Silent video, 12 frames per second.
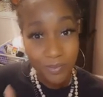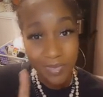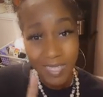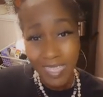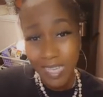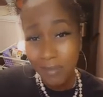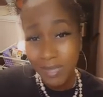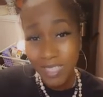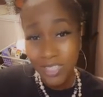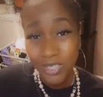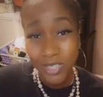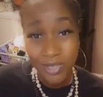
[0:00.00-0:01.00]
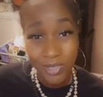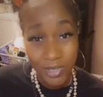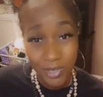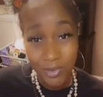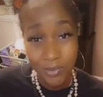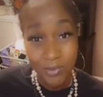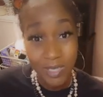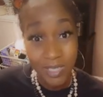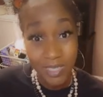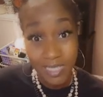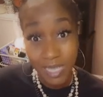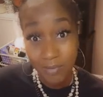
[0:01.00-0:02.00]
And I'm going to let y'all know what it
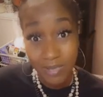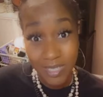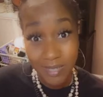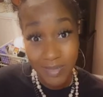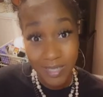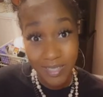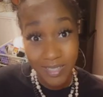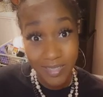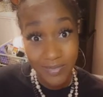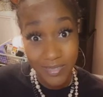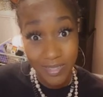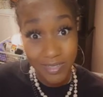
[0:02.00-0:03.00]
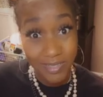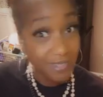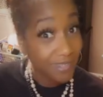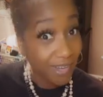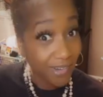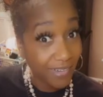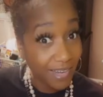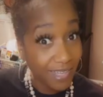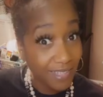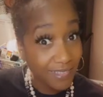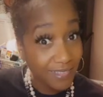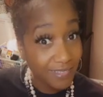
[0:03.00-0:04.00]
looks like when it comes out the oven. All
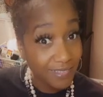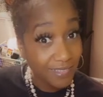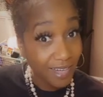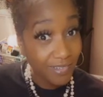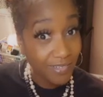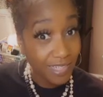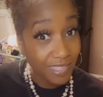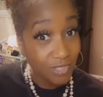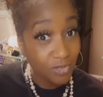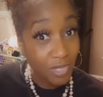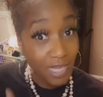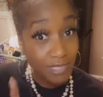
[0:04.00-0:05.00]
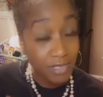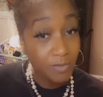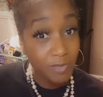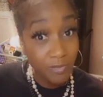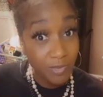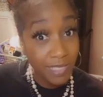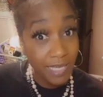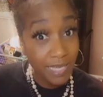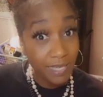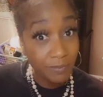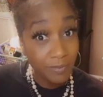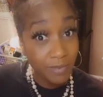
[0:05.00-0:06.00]
right? All right. Do you guys need me to
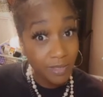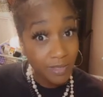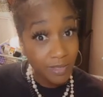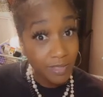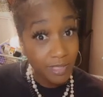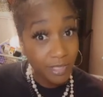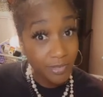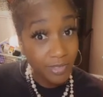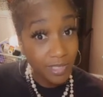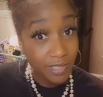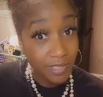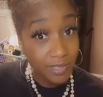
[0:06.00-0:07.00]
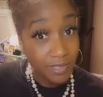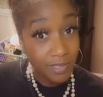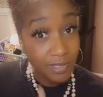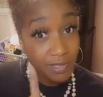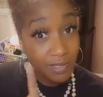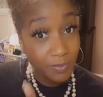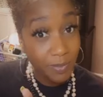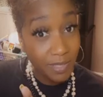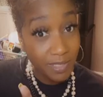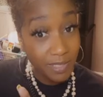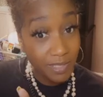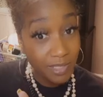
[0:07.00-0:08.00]
recap? The ingredients:
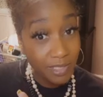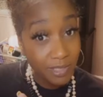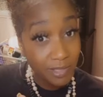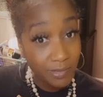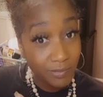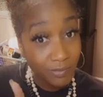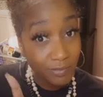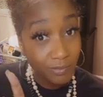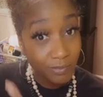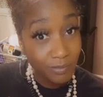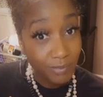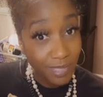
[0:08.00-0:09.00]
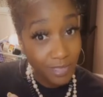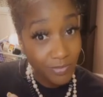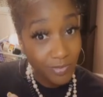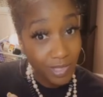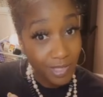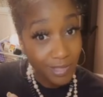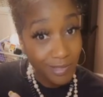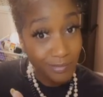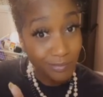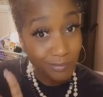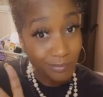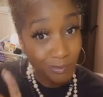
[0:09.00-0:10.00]
spinach, mozzarella,
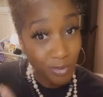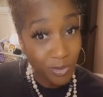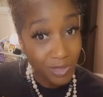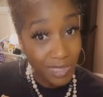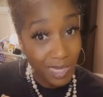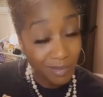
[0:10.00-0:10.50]
pork chop.